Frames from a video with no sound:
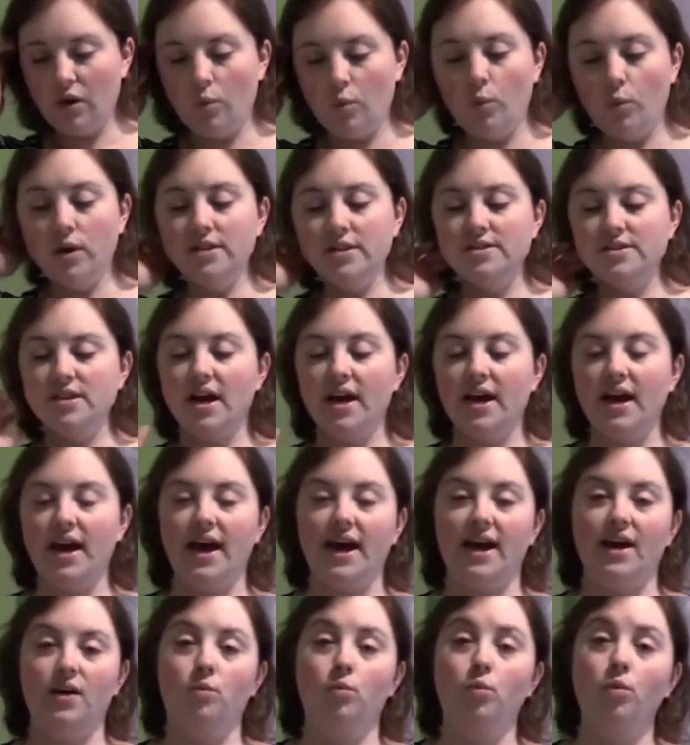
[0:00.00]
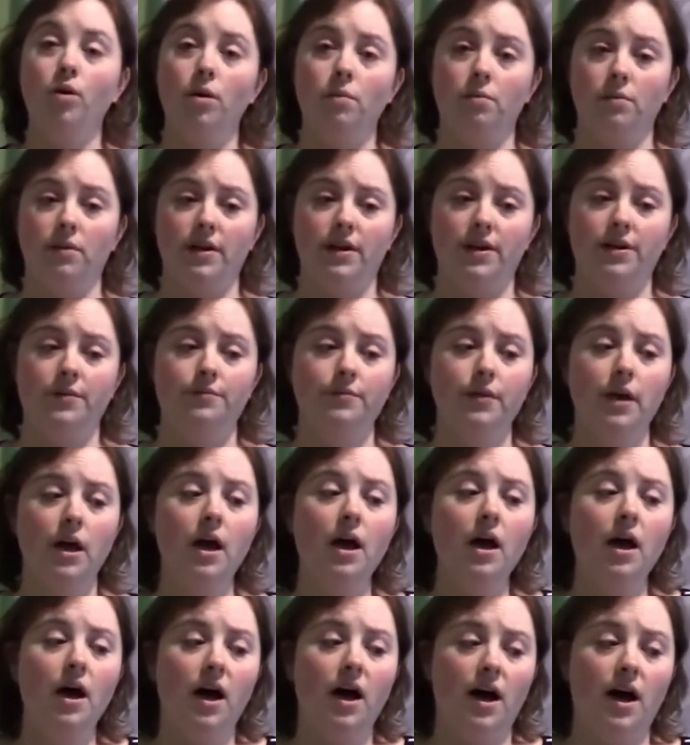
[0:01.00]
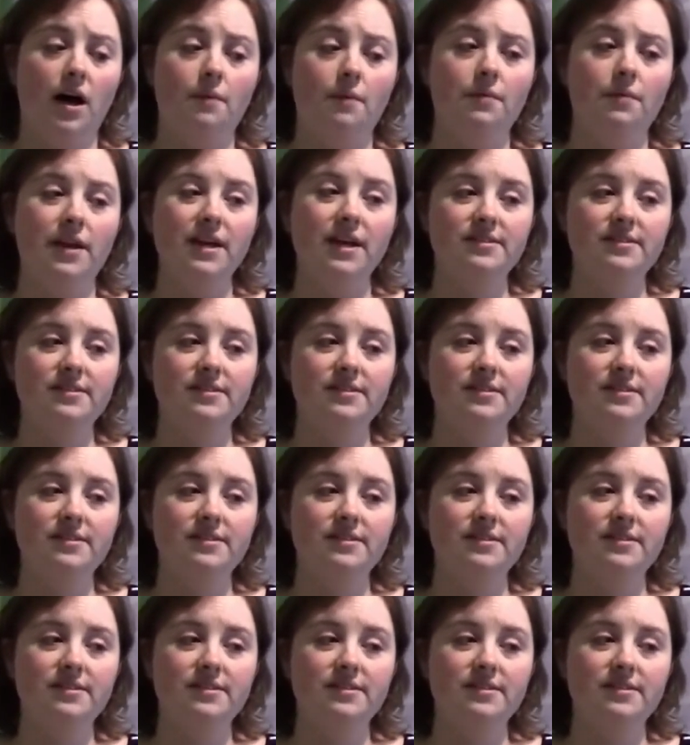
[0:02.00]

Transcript: Once I had Warblered, the